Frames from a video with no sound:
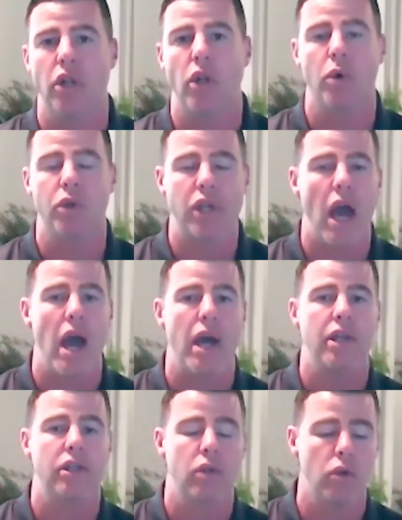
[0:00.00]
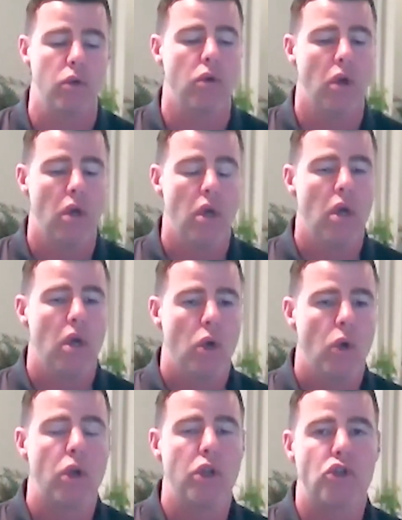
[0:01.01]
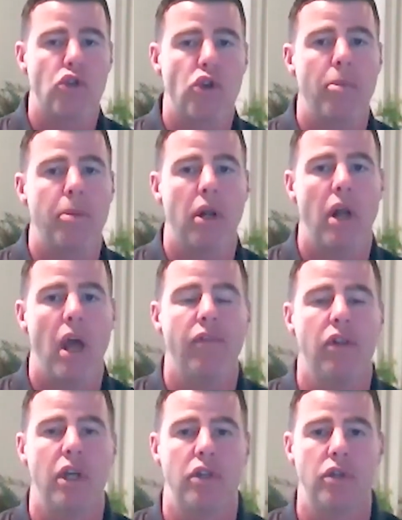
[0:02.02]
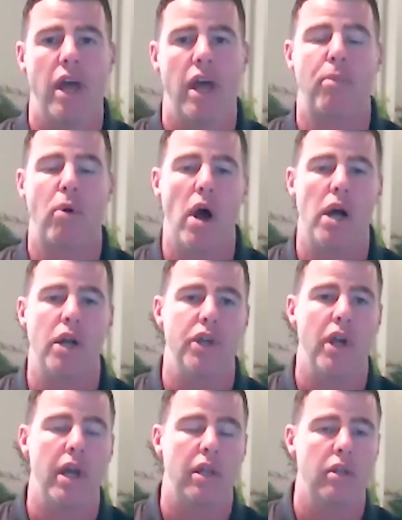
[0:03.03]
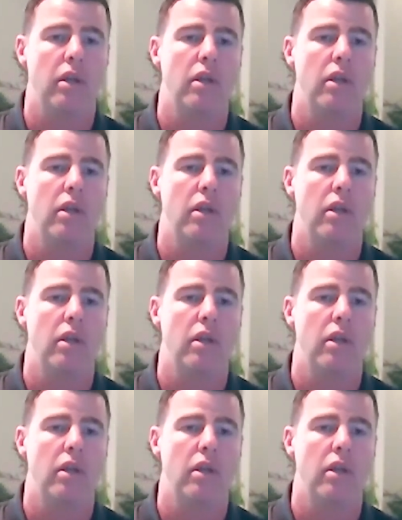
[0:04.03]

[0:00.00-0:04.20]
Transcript: those guys who contributed heavily to that project.